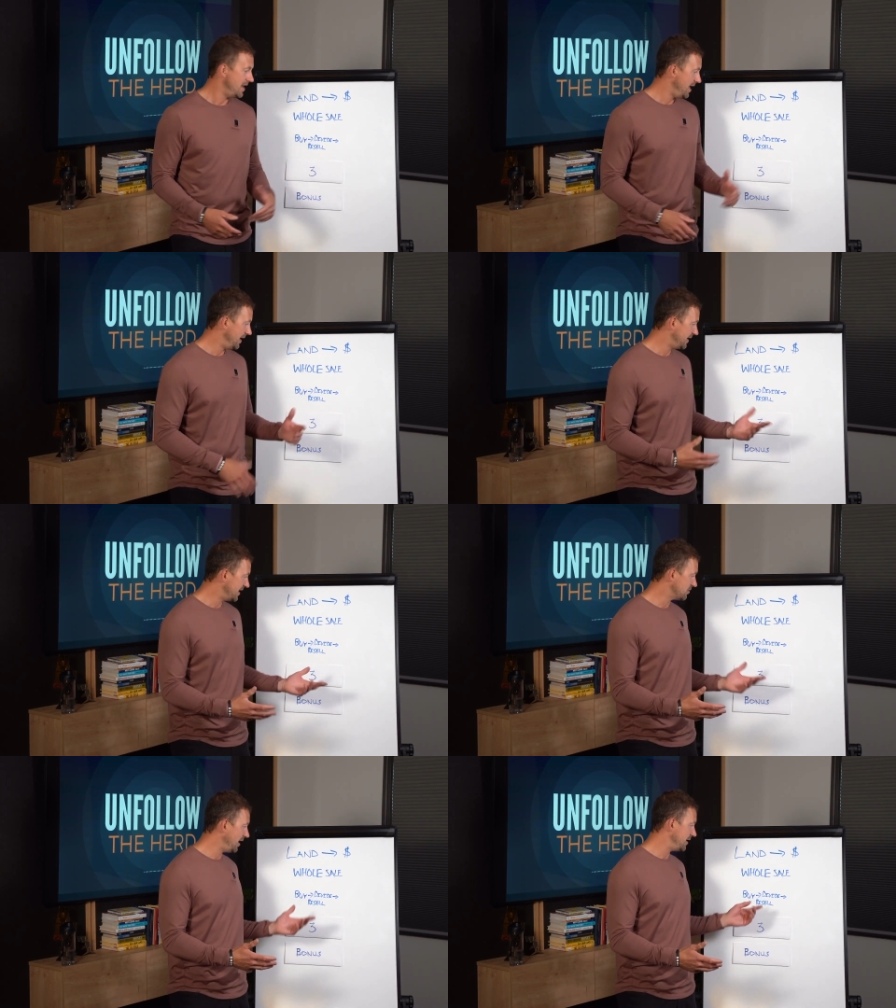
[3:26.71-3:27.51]
And
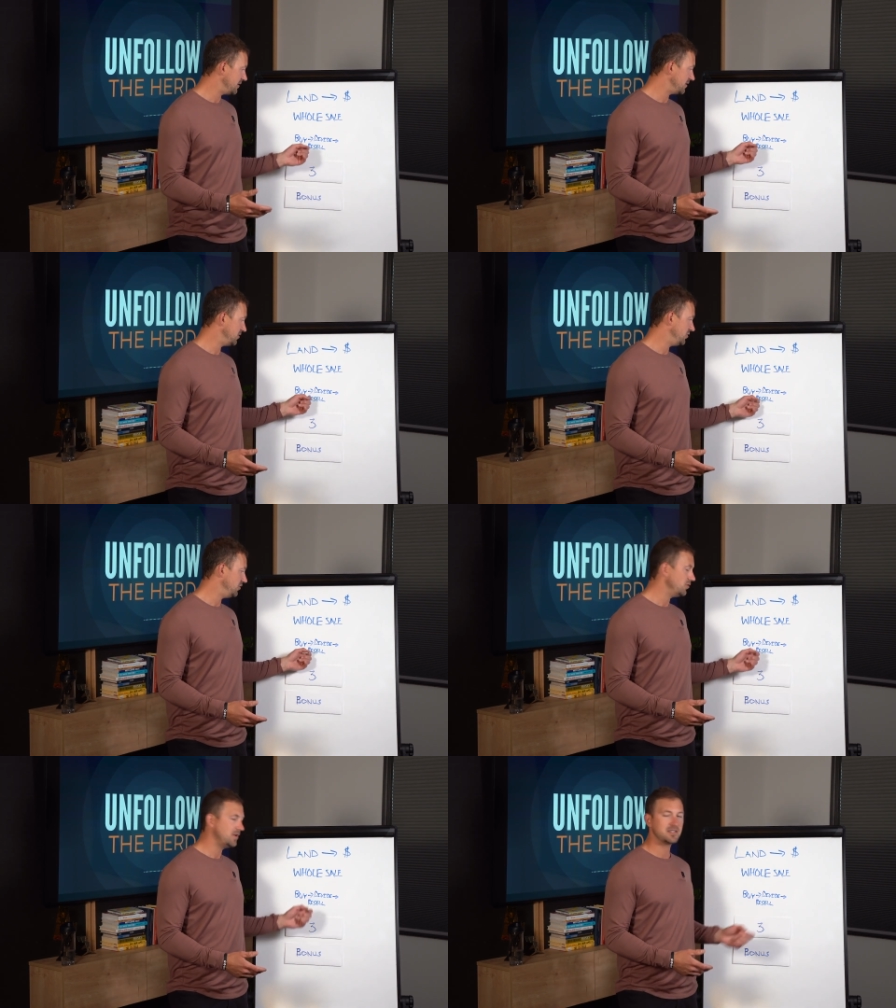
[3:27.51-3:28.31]
guess what?
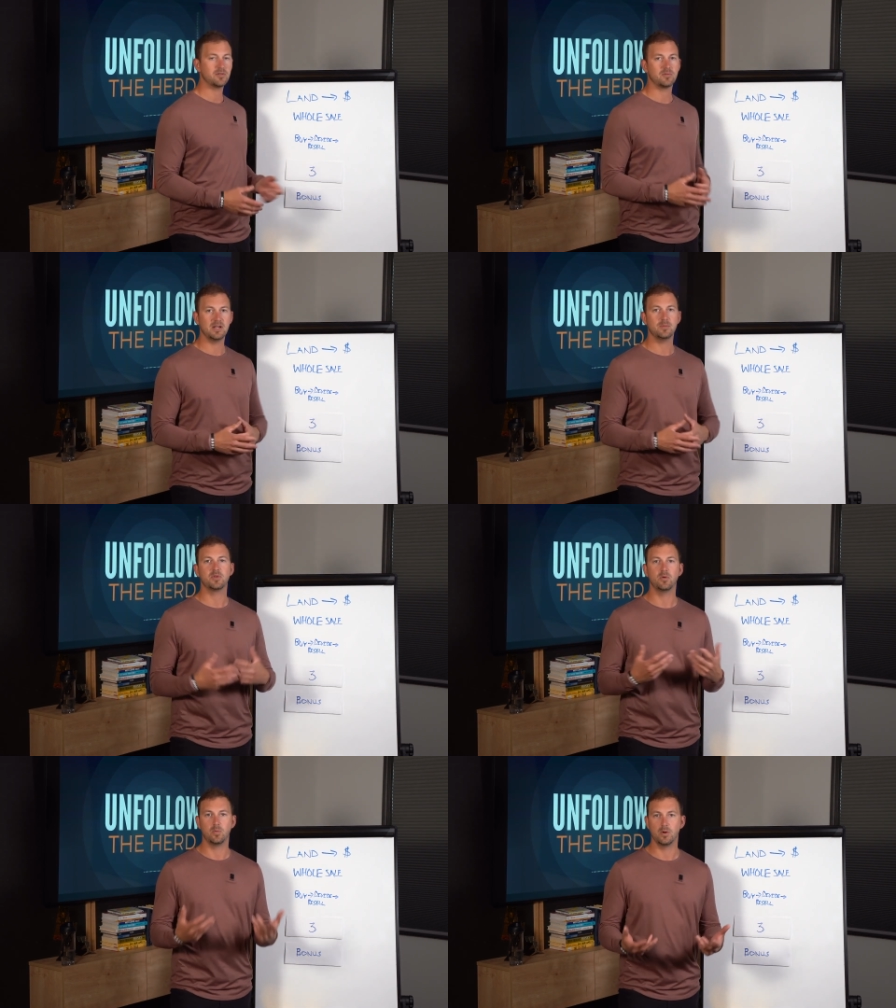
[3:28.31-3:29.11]
You get to reap
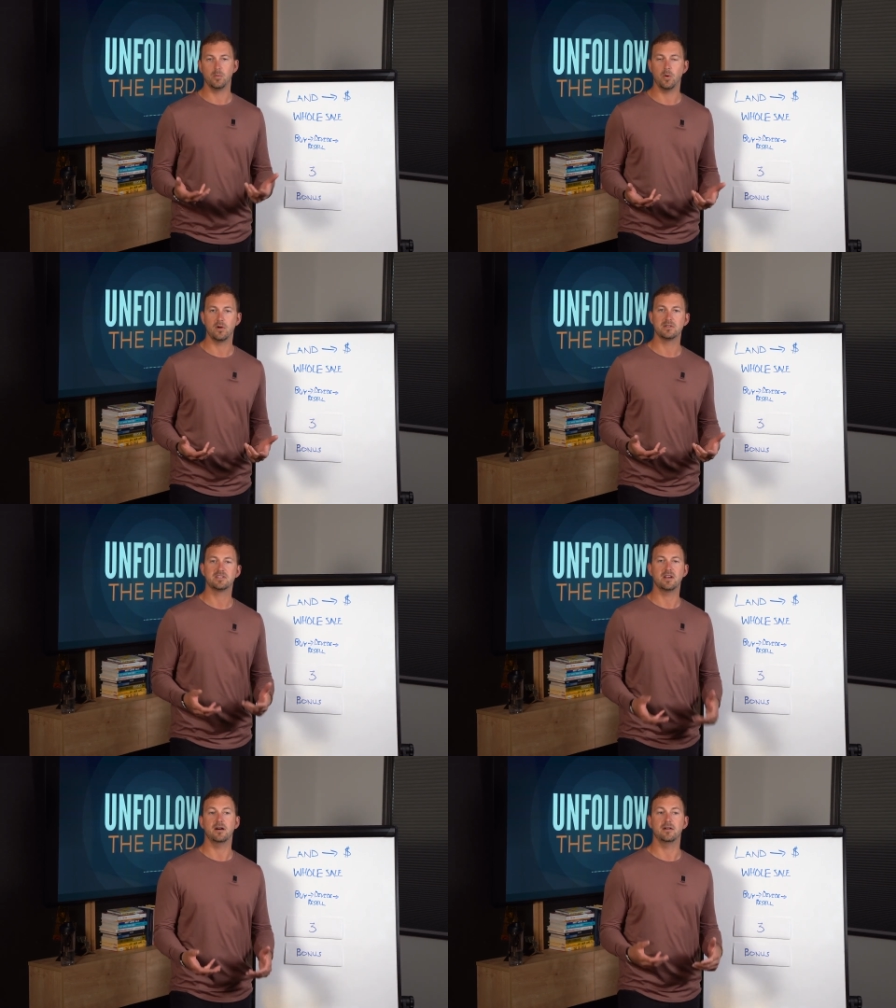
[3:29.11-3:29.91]
the rewards
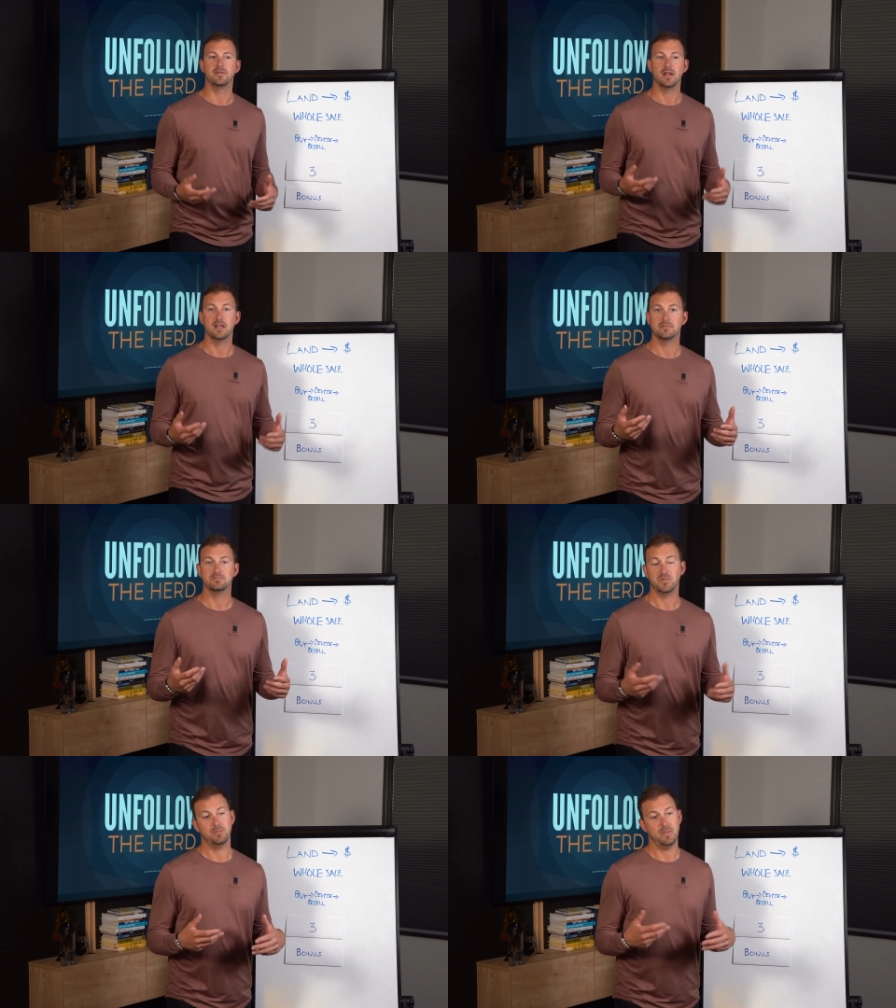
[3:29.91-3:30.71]
of
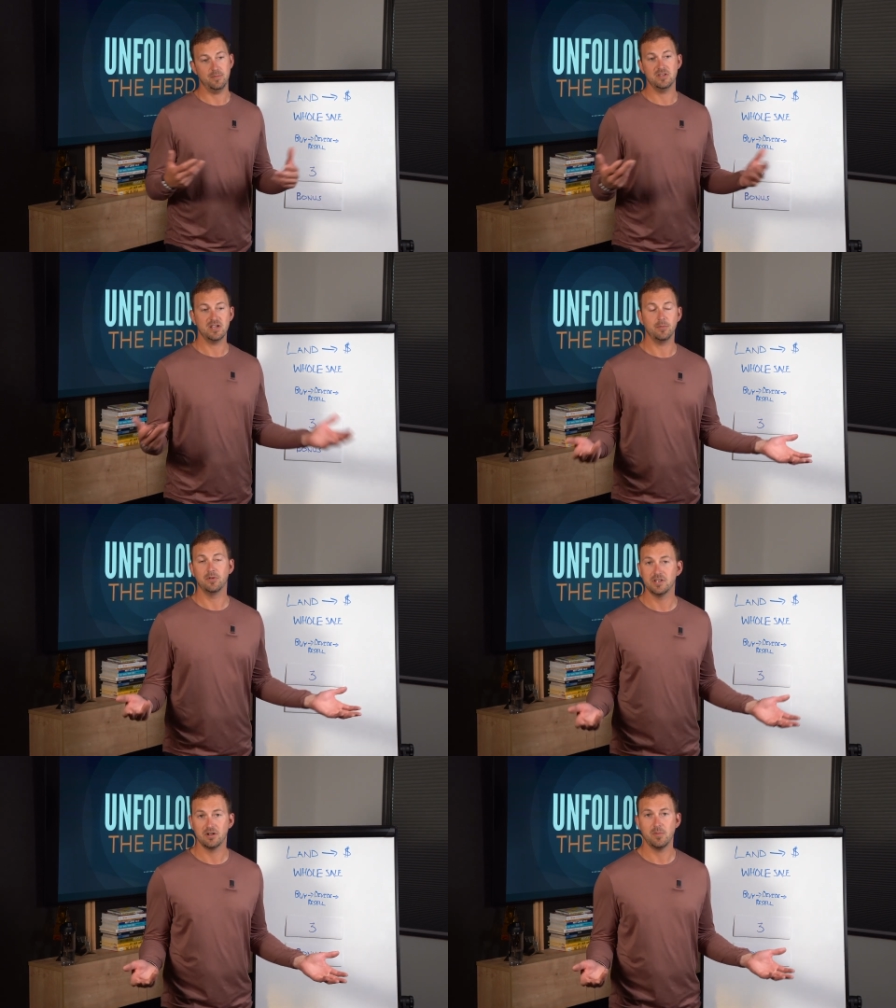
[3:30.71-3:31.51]
maybe
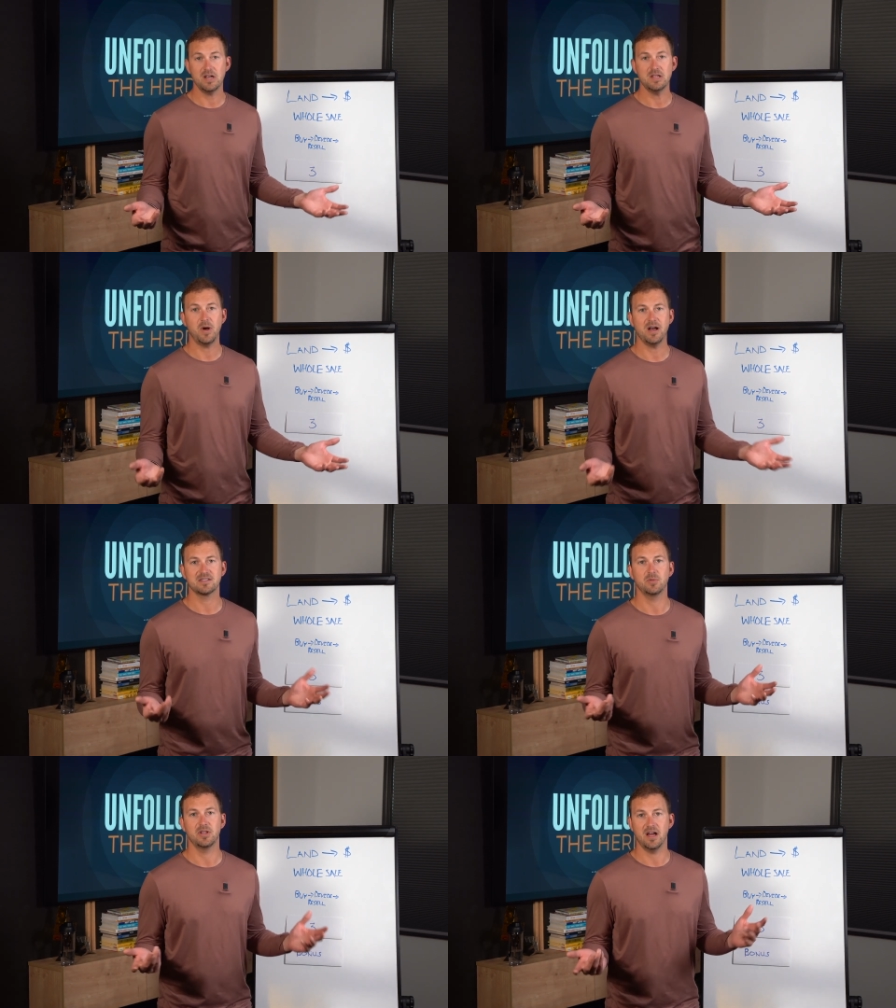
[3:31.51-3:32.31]
doubling your money
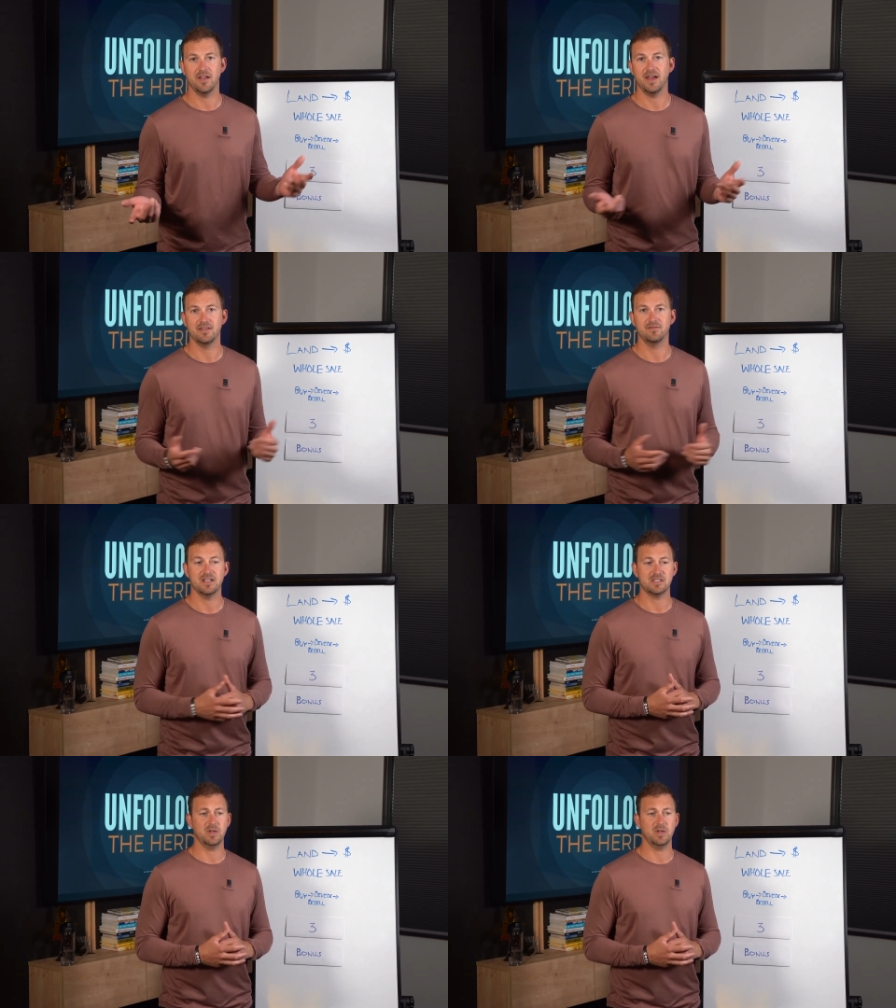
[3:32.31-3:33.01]
possibly on that investment.